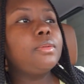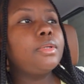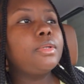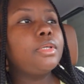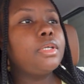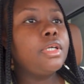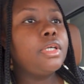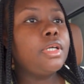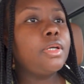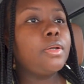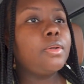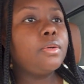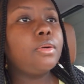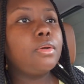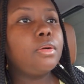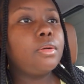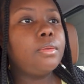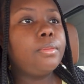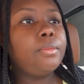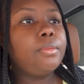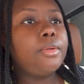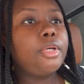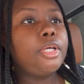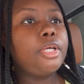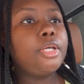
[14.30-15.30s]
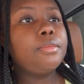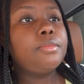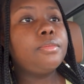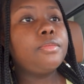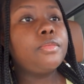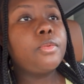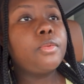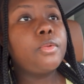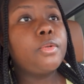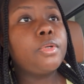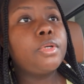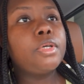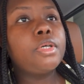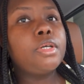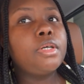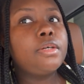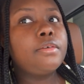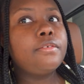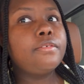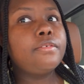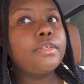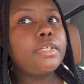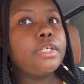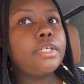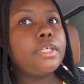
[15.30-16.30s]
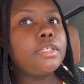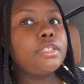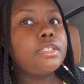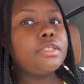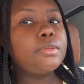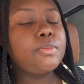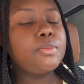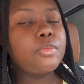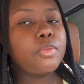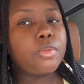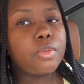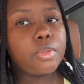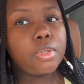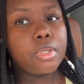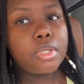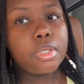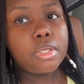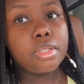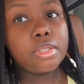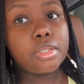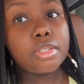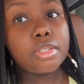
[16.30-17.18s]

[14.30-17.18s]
want to incorporate more of is more